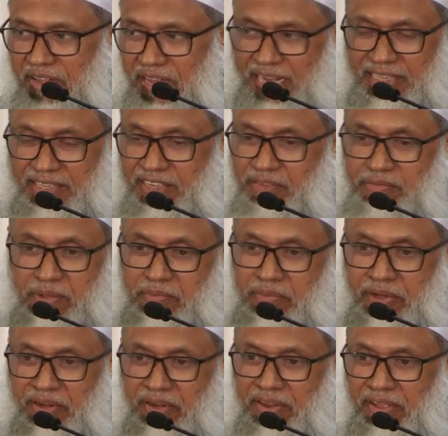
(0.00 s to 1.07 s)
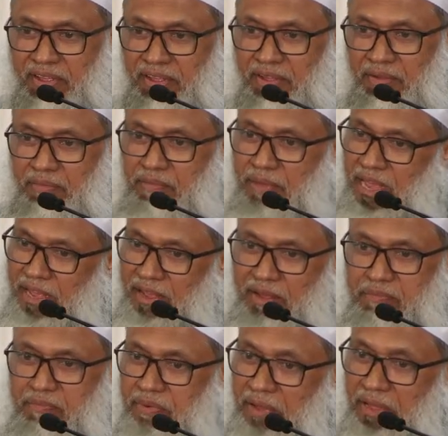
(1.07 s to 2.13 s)
All these people
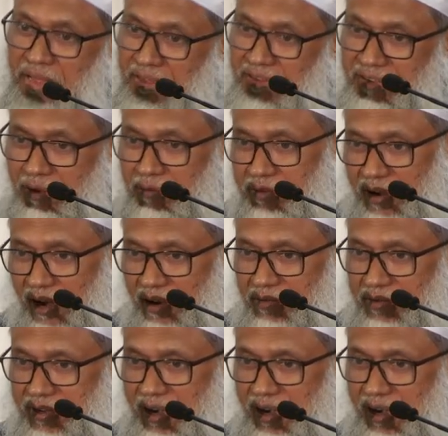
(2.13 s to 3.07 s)
may pray sometimes,